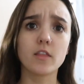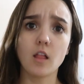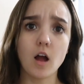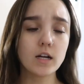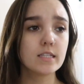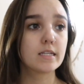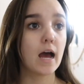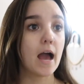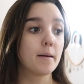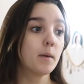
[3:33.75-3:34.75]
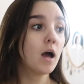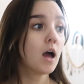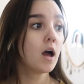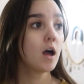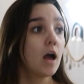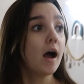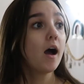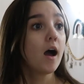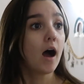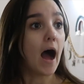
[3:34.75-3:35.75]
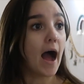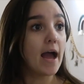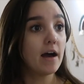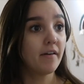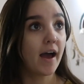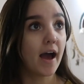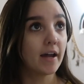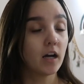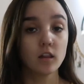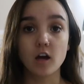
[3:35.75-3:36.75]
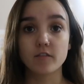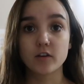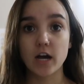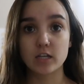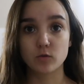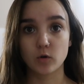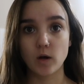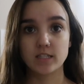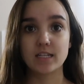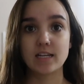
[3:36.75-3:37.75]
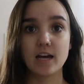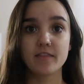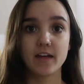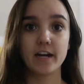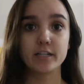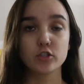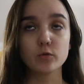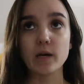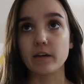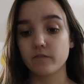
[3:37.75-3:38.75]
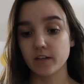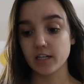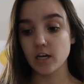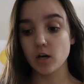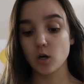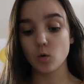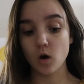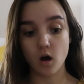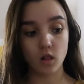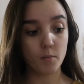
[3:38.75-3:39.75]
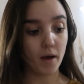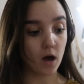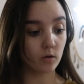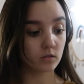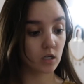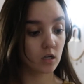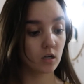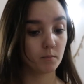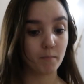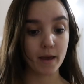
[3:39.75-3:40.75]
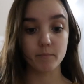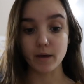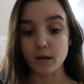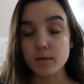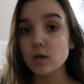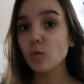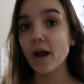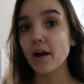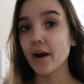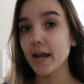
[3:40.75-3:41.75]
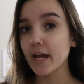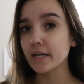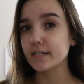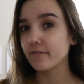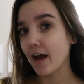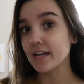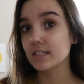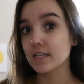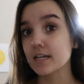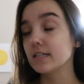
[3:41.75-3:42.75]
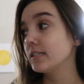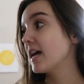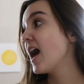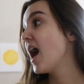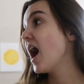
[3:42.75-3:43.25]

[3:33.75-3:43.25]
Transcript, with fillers: the longest time, I have had a lot of you guys requesting that I do a video all about my baby wearing devices.